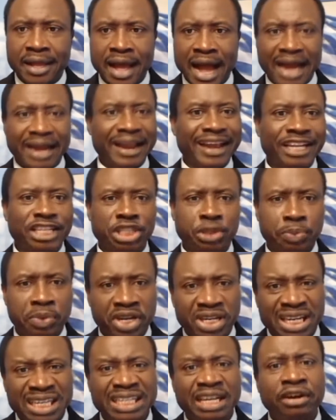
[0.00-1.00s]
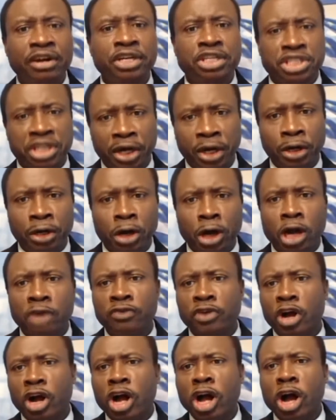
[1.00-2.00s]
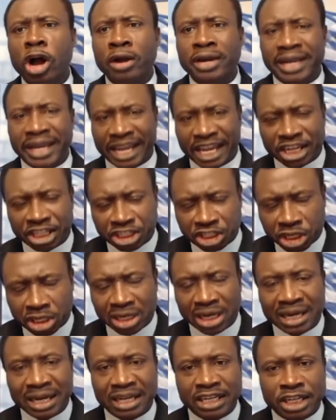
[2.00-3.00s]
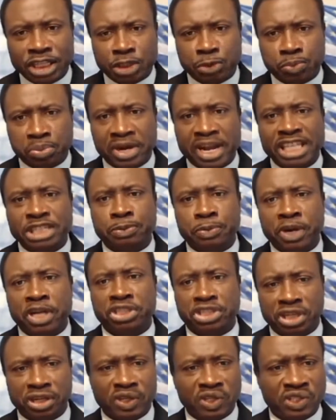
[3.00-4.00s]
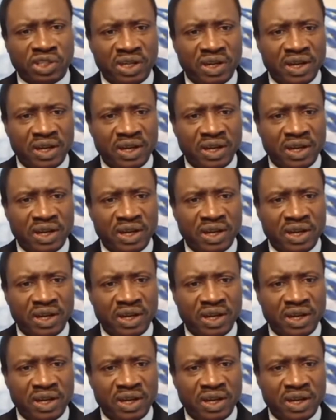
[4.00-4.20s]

and expedite the return of all the internally displaced persons